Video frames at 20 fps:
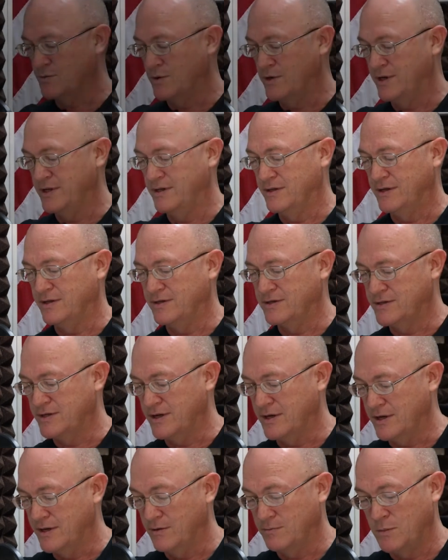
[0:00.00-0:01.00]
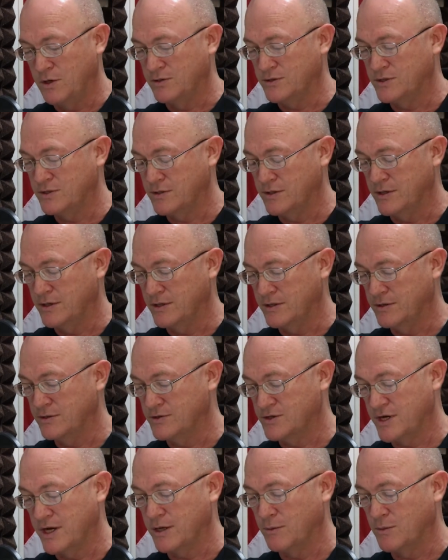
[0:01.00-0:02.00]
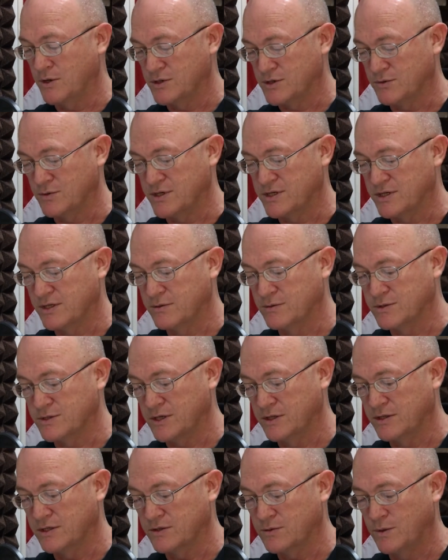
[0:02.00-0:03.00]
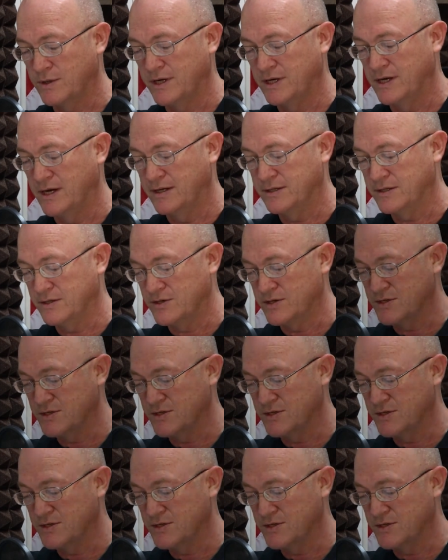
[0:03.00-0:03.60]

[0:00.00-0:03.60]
one that second most recently was on the 29th of